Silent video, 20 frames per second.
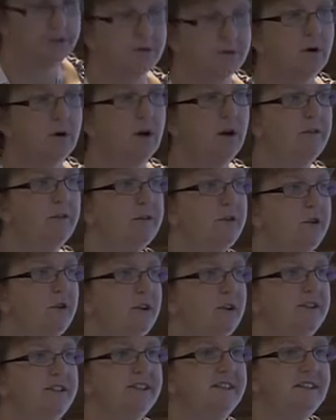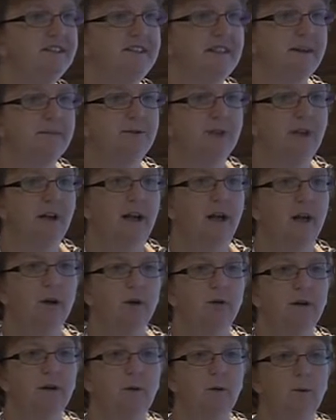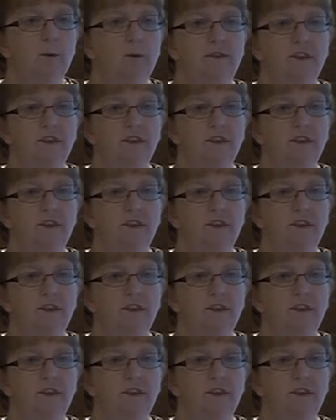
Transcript: The role of the nurse is conceptually alluring when we